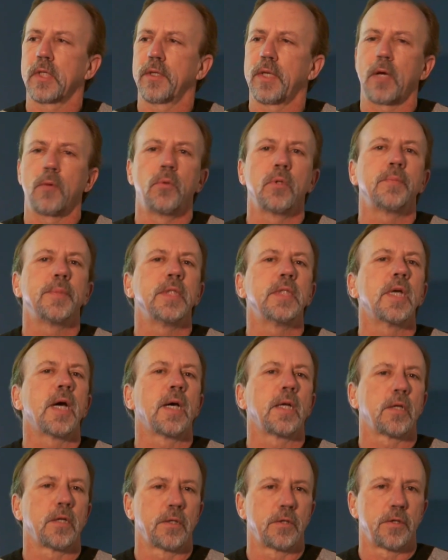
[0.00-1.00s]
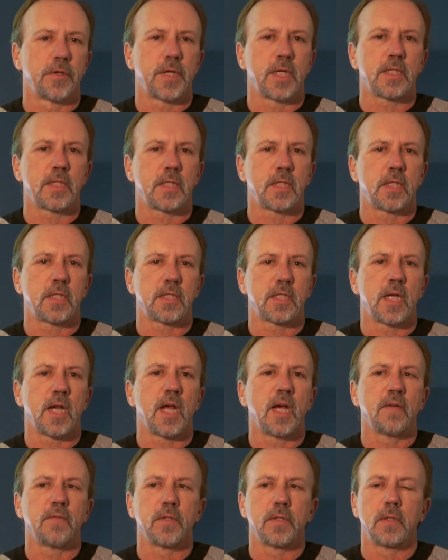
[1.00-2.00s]
thy will be done on earth as it is in
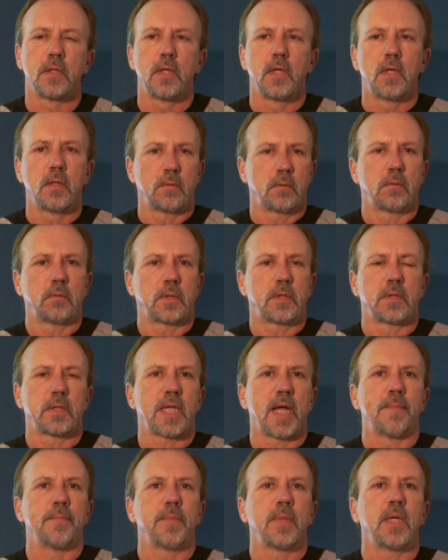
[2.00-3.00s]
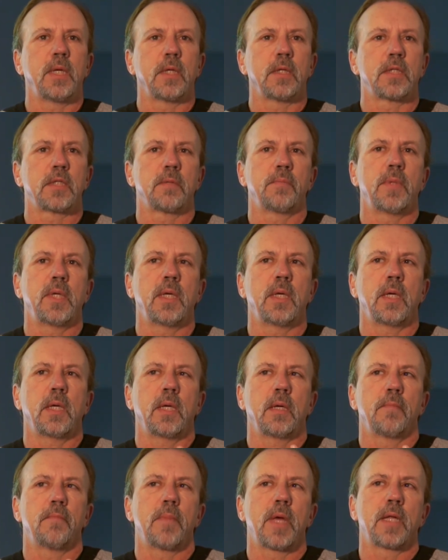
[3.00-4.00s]
heaven. Well, what does that mean? To me,
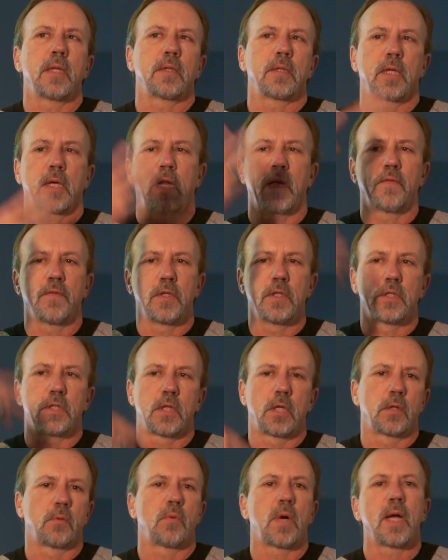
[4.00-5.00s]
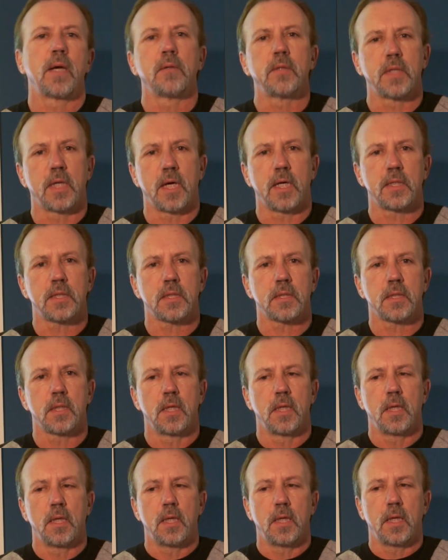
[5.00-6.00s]
it meant that heaven is all around us,
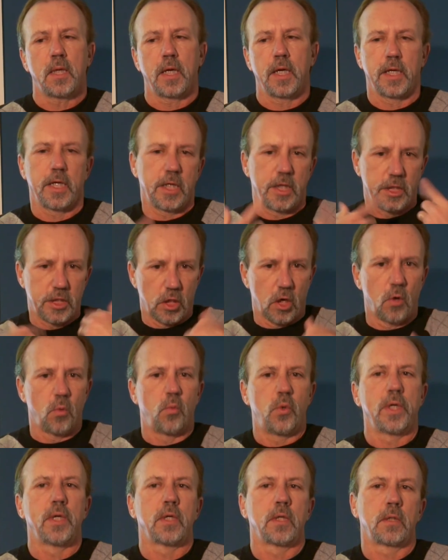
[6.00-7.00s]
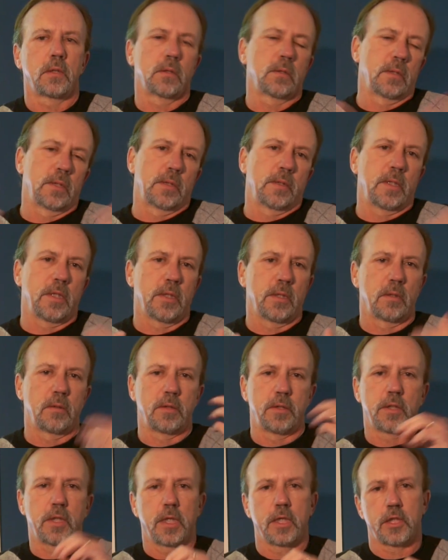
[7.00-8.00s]
and it is our will.
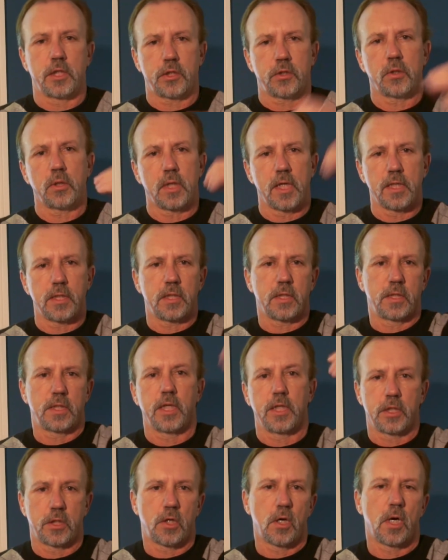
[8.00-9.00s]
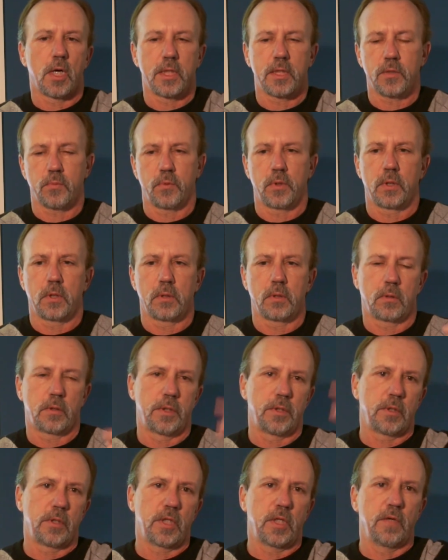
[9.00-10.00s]
You can externalize it and say it's God's will, or
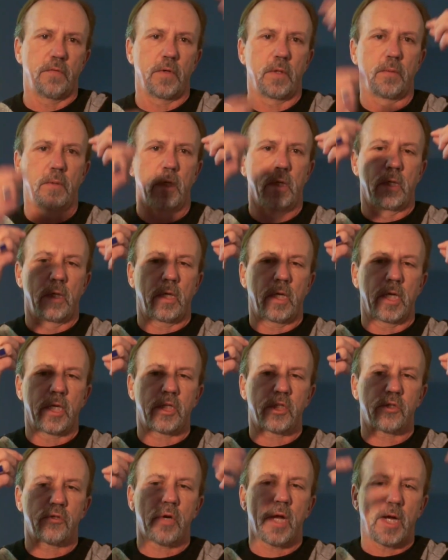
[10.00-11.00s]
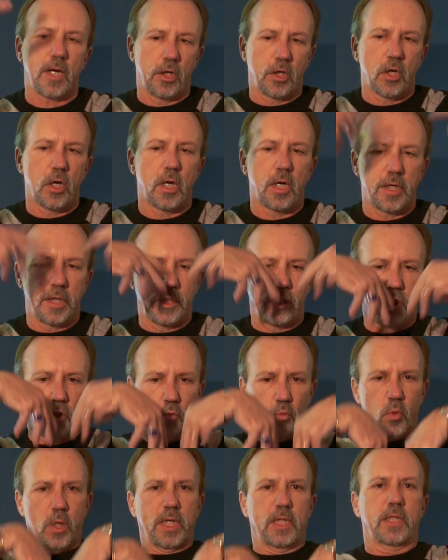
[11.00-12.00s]
you could even extract God
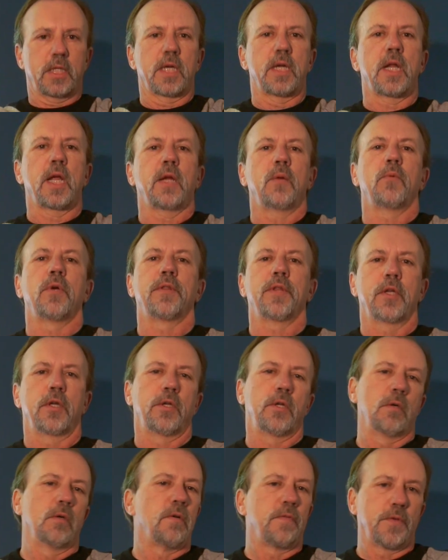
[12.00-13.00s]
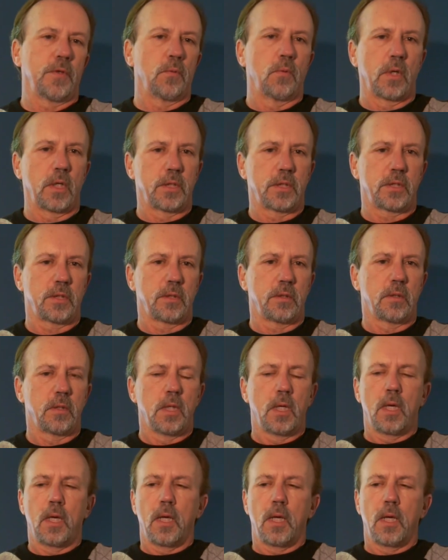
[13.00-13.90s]
into what is innate within you if you want to.